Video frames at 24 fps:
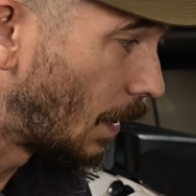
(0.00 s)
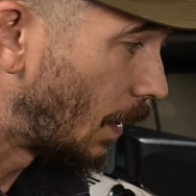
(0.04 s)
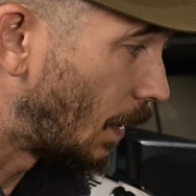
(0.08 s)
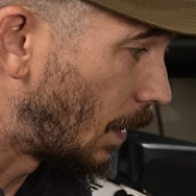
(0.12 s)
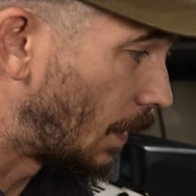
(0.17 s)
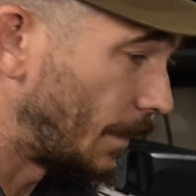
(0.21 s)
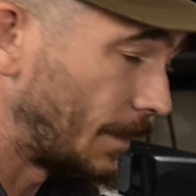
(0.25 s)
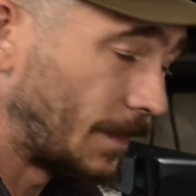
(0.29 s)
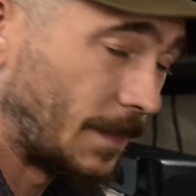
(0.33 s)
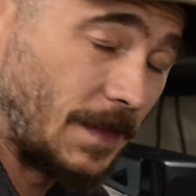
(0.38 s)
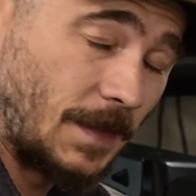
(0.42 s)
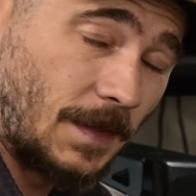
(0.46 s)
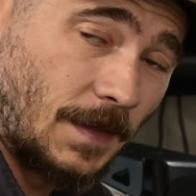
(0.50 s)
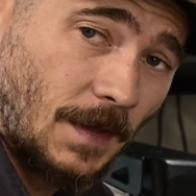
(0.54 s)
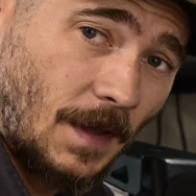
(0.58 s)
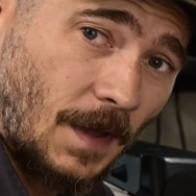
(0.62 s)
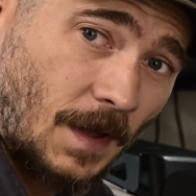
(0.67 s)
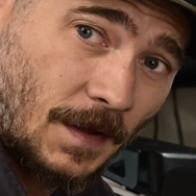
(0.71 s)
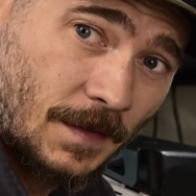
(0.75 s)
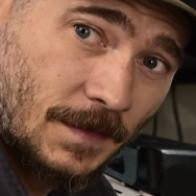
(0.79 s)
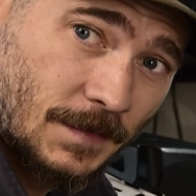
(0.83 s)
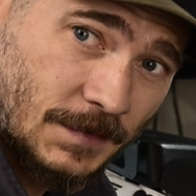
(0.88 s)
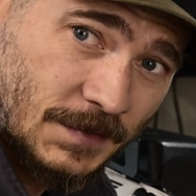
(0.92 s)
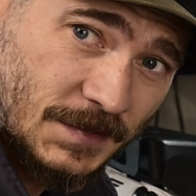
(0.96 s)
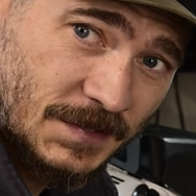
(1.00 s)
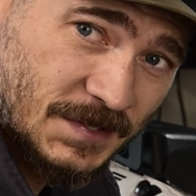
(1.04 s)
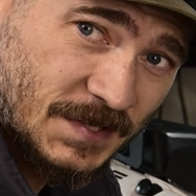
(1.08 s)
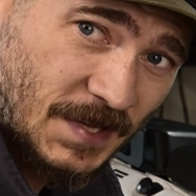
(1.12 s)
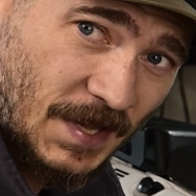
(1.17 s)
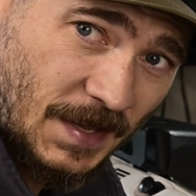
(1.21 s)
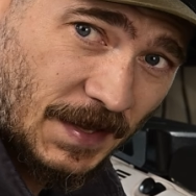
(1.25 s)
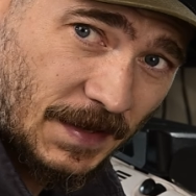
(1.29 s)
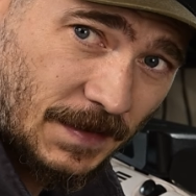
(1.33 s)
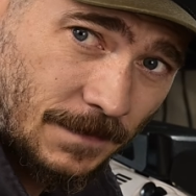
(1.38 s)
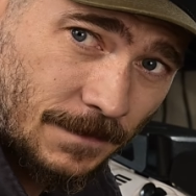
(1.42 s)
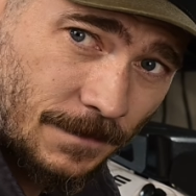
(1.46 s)
On the other
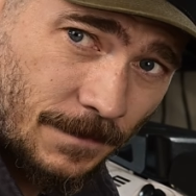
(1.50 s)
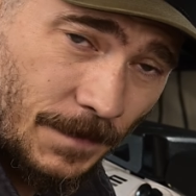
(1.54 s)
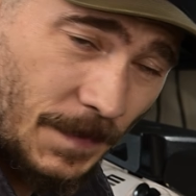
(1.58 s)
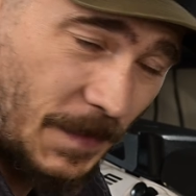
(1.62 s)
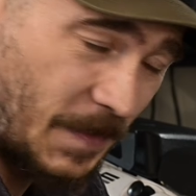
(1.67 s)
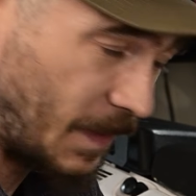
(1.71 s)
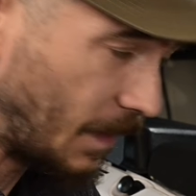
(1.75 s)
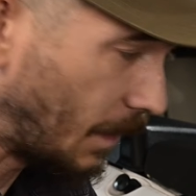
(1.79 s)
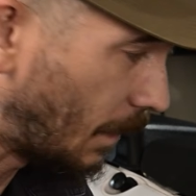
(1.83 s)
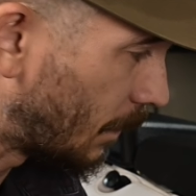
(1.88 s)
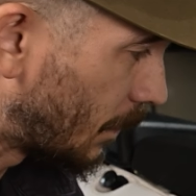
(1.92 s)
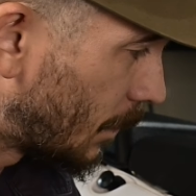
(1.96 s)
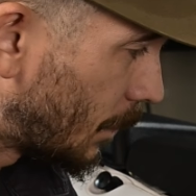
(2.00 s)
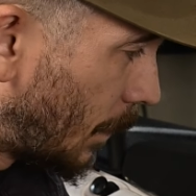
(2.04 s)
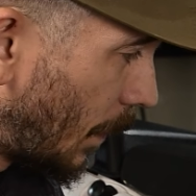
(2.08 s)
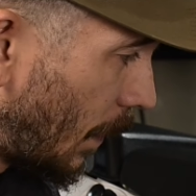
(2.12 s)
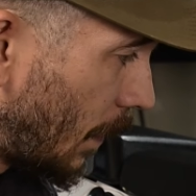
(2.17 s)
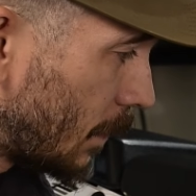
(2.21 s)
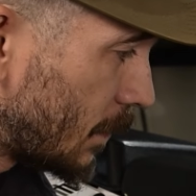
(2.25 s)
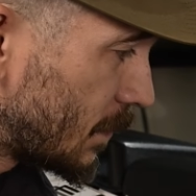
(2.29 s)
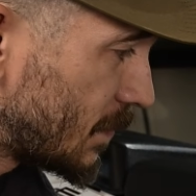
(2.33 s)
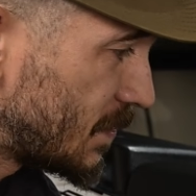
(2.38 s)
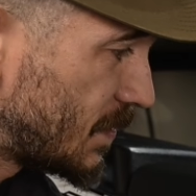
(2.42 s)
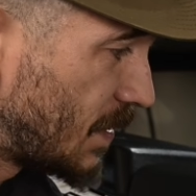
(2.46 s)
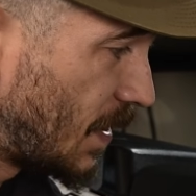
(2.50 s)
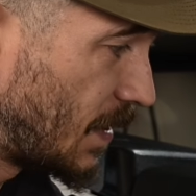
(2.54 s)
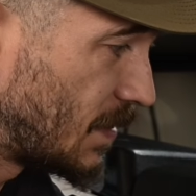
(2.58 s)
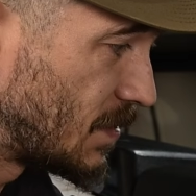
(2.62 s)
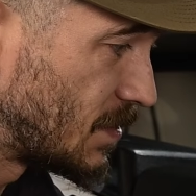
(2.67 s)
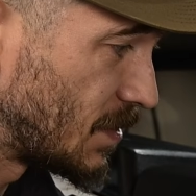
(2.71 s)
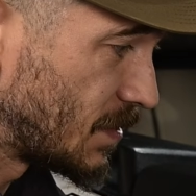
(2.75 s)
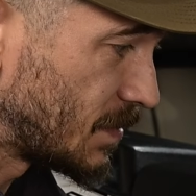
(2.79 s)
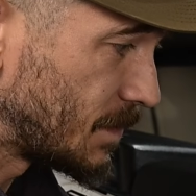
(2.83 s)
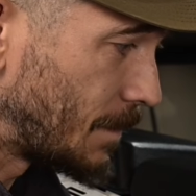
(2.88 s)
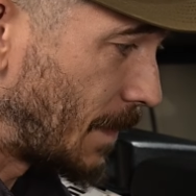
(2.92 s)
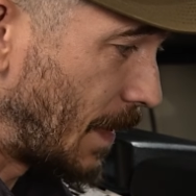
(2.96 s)
side, the other bars, they
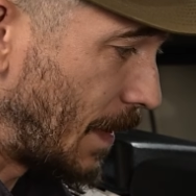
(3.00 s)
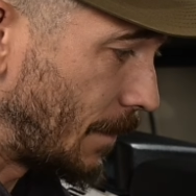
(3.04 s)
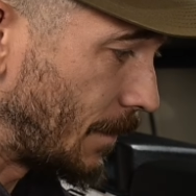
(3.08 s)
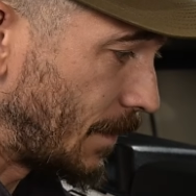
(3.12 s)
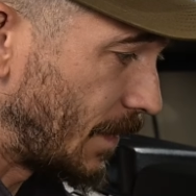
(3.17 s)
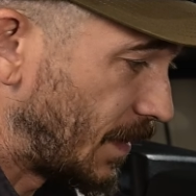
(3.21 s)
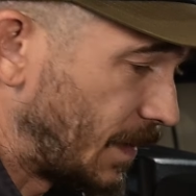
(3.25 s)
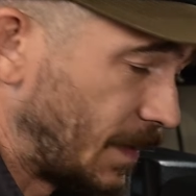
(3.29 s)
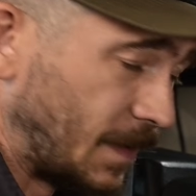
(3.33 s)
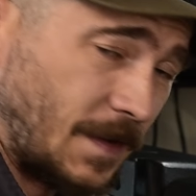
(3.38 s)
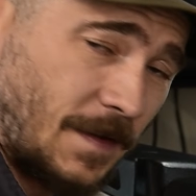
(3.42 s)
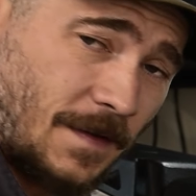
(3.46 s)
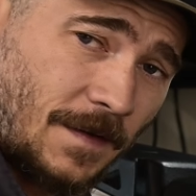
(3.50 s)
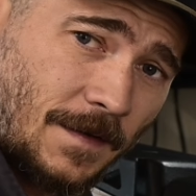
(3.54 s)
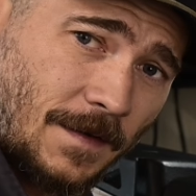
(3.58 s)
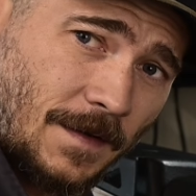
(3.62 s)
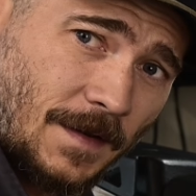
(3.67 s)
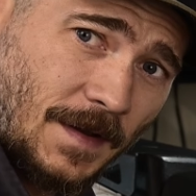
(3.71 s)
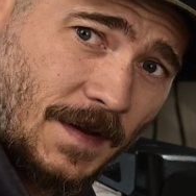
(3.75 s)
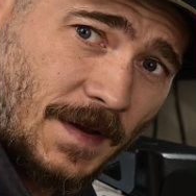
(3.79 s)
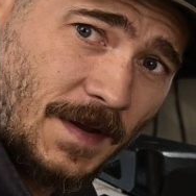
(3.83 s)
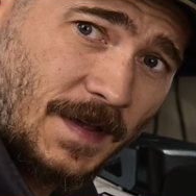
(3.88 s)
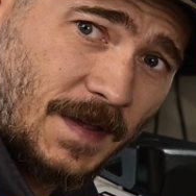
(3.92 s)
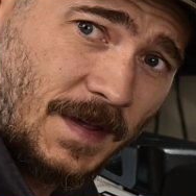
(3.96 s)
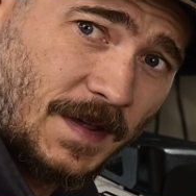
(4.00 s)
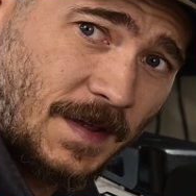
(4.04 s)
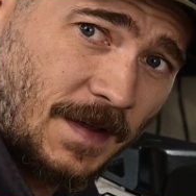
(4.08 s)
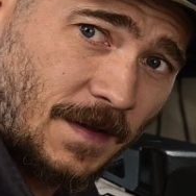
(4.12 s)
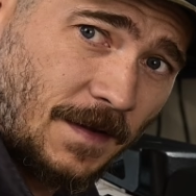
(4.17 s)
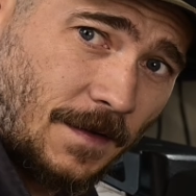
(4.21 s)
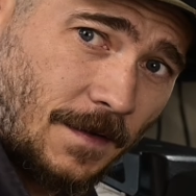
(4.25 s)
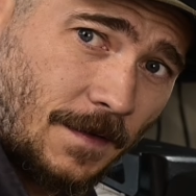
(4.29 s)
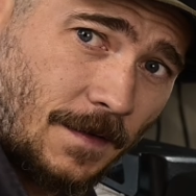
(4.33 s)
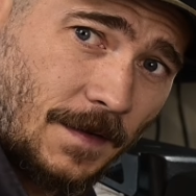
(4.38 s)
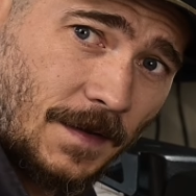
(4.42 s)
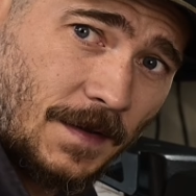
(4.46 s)
just mount here and
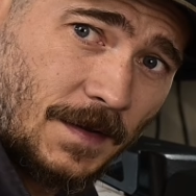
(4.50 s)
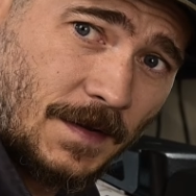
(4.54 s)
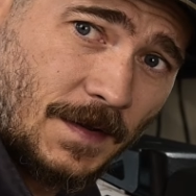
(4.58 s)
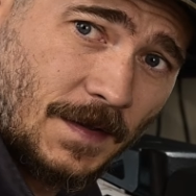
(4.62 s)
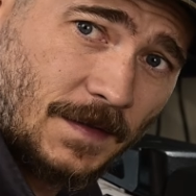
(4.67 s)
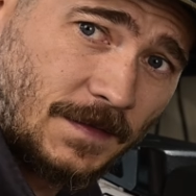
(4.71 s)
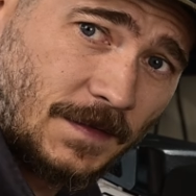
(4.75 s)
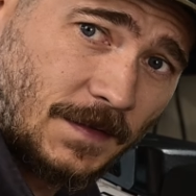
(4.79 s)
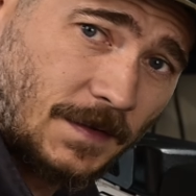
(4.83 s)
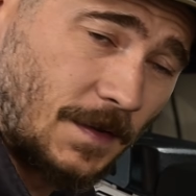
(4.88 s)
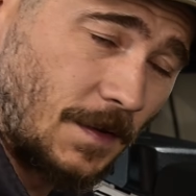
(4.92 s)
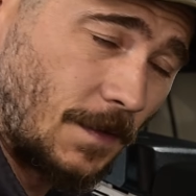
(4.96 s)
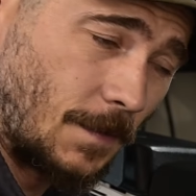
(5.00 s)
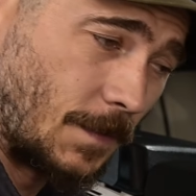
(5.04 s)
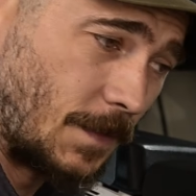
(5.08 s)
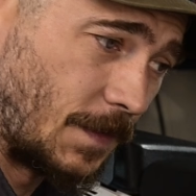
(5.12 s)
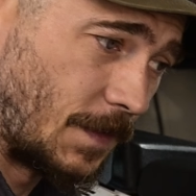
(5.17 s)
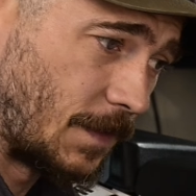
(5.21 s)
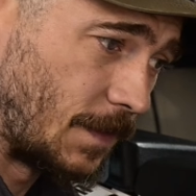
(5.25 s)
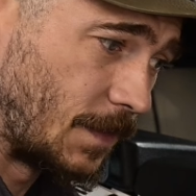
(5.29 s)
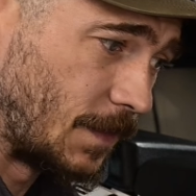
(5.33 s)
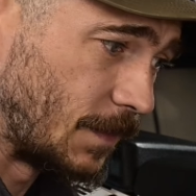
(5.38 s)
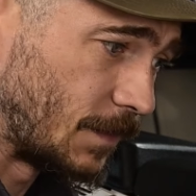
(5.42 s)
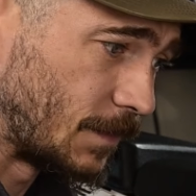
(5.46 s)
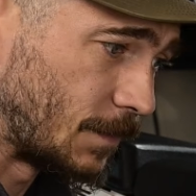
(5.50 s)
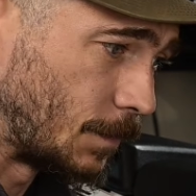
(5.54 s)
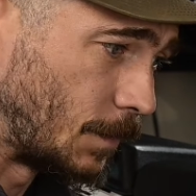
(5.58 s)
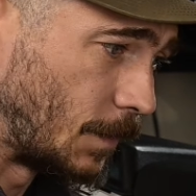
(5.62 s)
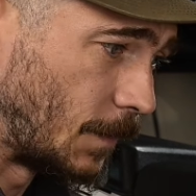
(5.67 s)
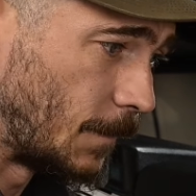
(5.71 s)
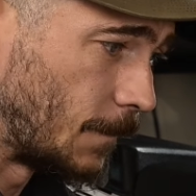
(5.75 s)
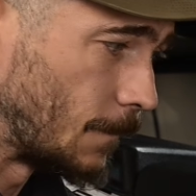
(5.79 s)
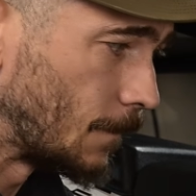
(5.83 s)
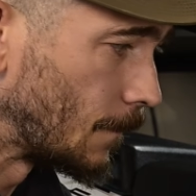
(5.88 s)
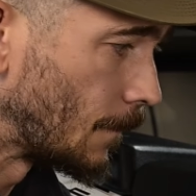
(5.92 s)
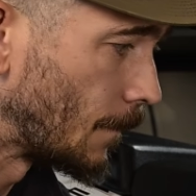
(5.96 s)
here. It doesn't go into this
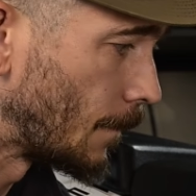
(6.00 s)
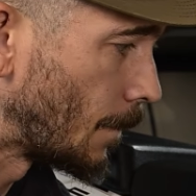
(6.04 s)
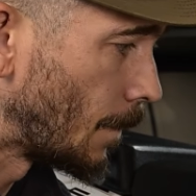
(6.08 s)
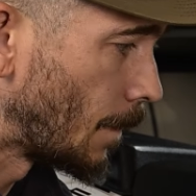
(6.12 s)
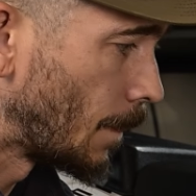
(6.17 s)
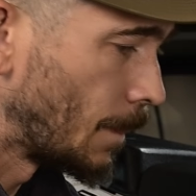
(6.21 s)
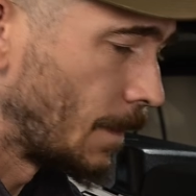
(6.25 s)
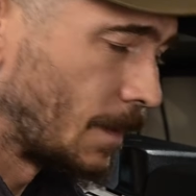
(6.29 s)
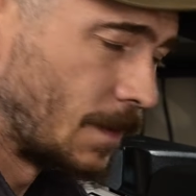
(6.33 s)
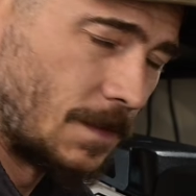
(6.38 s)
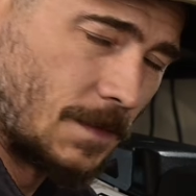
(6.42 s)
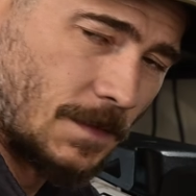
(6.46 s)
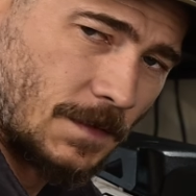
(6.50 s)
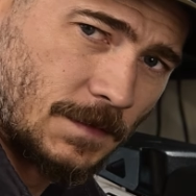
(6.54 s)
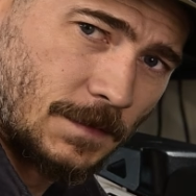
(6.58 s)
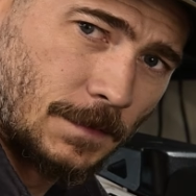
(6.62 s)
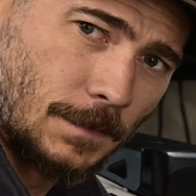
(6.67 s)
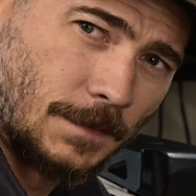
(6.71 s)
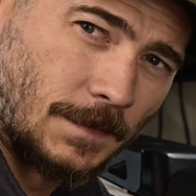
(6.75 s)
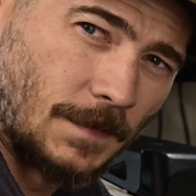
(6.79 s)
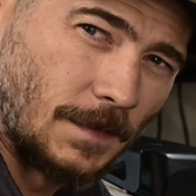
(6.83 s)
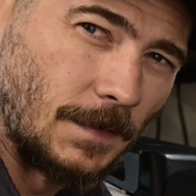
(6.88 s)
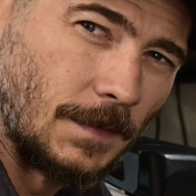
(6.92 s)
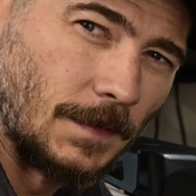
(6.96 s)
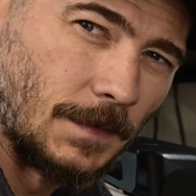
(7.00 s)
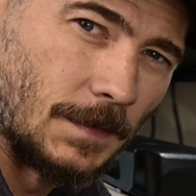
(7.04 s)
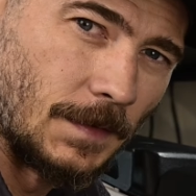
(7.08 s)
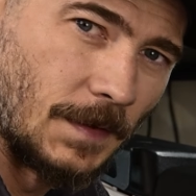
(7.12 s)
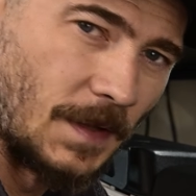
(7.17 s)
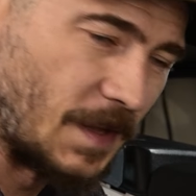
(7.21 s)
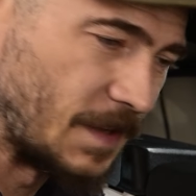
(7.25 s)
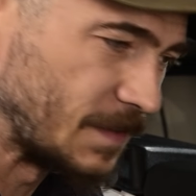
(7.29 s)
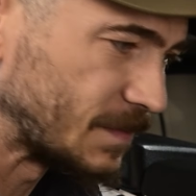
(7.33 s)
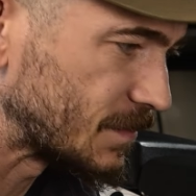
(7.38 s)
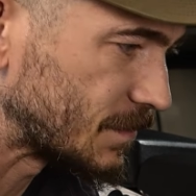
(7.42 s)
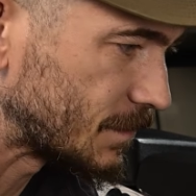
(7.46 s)
one, so it's a little
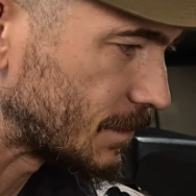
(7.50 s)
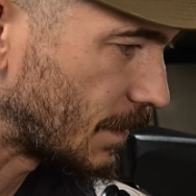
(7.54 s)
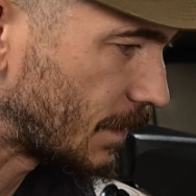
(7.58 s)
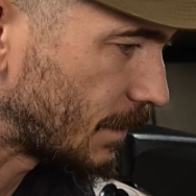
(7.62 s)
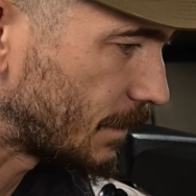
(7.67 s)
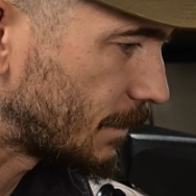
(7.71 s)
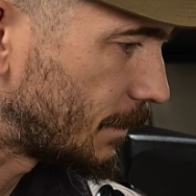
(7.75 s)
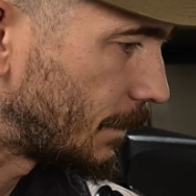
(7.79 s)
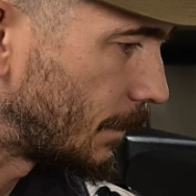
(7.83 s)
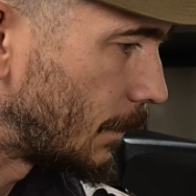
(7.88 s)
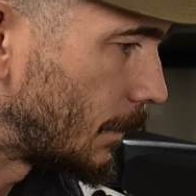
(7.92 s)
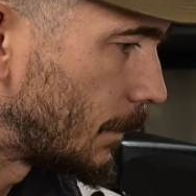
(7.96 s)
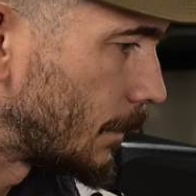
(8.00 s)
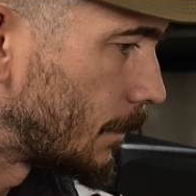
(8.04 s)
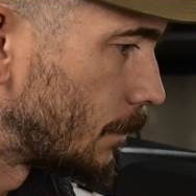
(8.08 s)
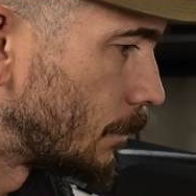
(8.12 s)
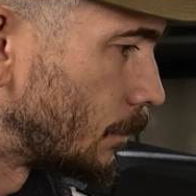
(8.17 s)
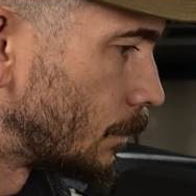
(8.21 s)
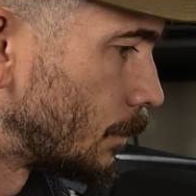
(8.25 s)
less stressful.